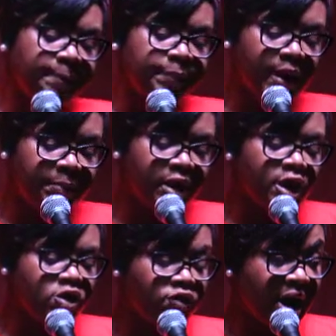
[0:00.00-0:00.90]

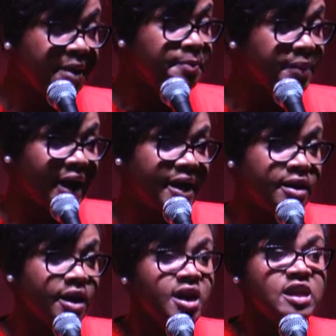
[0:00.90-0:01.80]
proper crime
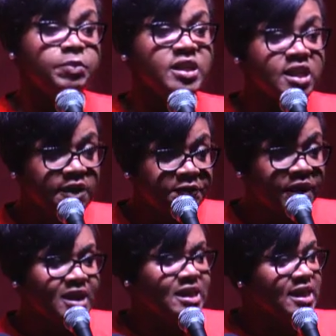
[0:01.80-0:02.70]
plan
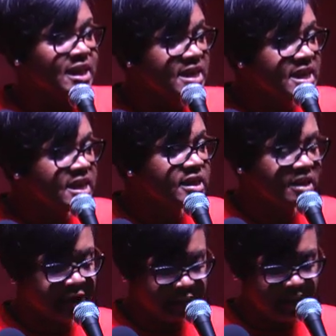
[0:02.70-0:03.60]
specific to the needs
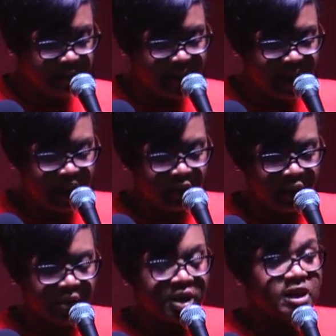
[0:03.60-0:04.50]
of
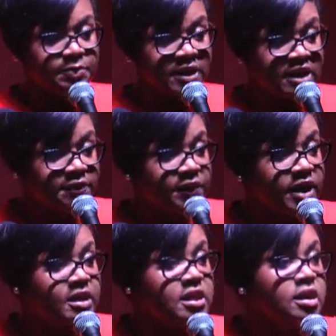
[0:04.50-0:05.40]
Tobago,
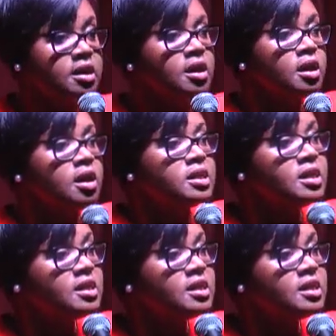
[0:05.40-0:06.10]
specific to the